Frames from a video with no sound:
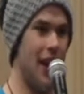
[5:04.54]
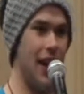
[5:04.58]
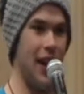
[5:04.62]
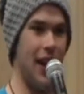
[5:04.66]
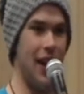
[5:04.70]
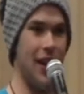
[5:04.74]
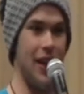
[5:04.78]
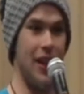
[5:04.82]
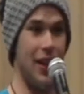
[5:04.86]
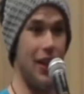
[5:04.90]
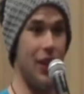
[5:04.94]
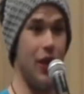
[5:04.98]
a,
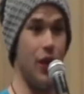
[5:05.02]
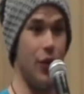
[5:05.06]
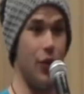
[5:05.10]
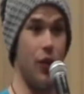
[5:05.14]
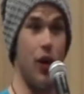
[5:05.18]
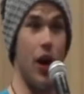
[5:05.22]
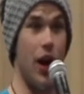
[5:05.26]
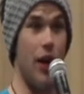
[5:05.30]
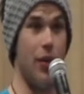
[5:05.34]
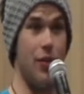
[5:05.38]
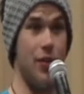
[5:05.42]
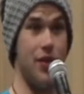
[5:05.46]
I didn't know
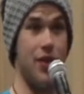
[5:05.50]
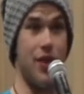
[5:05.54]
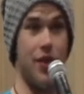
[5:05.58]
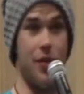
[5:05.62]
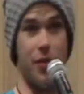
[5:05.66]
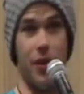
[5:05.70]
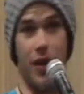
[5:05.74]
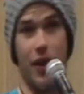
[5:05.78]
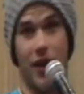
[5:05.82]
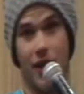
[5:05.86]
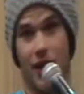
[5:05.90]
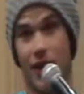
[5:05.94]
Rob was going
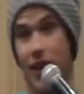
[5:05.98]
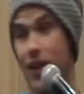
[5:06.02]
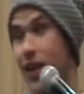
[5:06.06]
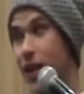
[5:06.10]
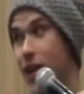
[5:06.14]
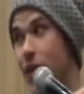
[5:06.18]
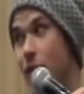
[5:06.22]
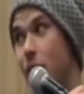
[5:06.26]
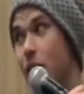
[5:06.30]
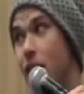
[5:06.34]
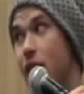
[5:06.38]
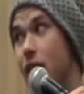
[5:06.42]
to be on it.
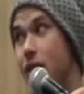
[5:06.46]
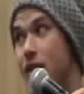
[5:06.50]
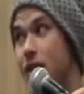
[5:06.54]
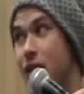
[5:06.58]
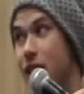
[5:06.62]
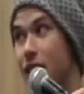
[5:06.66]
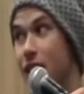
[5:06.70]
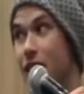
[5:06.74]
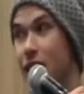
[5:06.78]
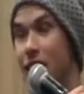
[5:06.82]
Anyways,